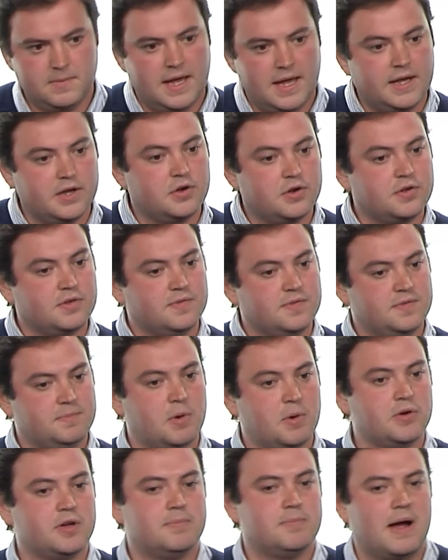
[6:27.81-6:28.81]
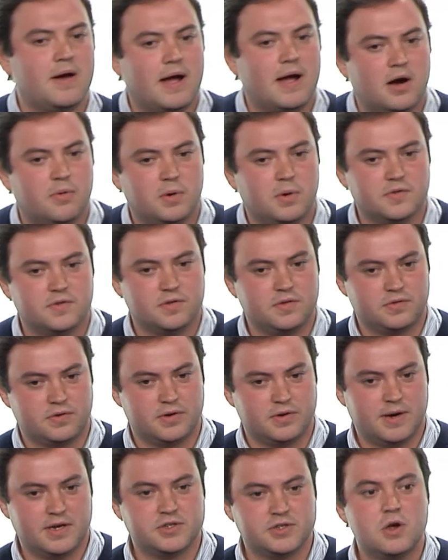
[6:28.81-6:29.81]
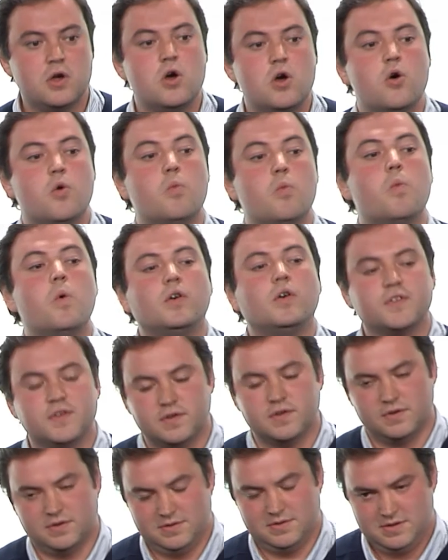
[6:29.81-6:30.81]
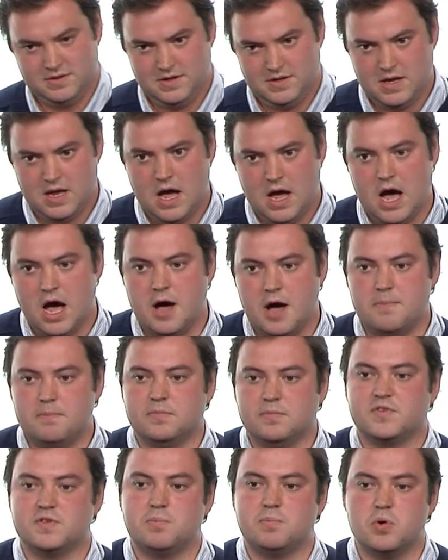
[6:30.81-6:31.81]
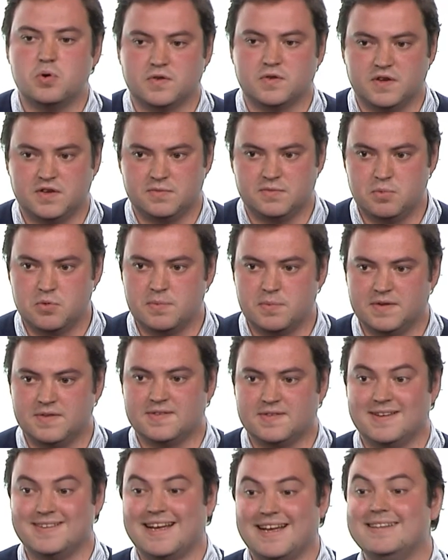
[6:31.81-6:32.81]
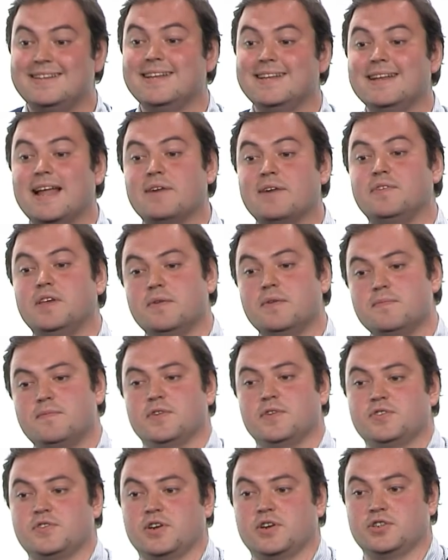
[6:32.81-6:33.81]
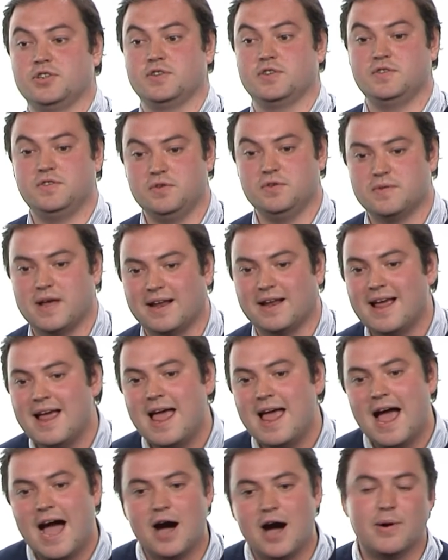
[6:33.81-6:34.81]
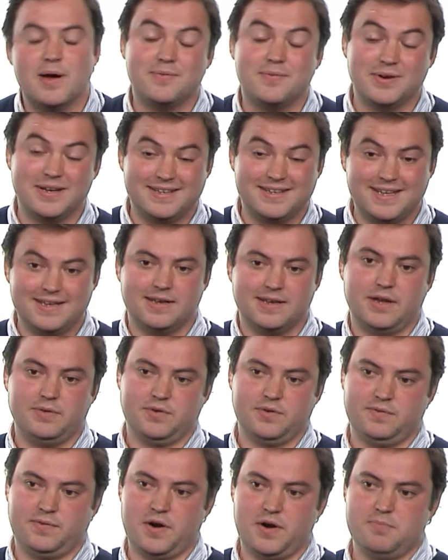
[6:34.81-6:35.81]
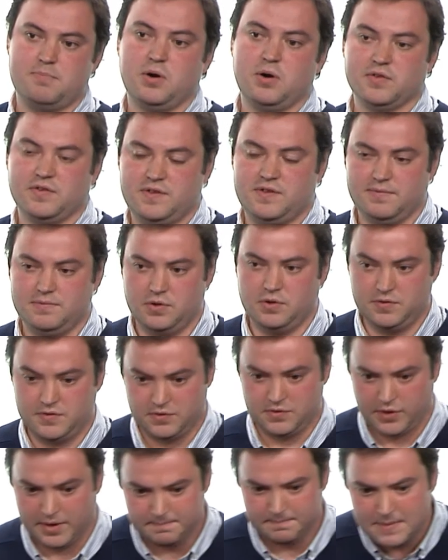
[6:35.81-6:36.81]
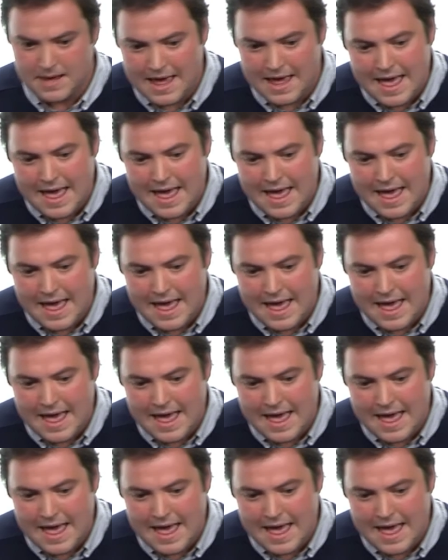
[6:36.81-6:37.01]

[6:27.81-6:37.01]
It could have spoke about how 123-reg wasn't supporting small businesses and didn't have the infrastructure to do that. However, it didn't. It was a very positive news story.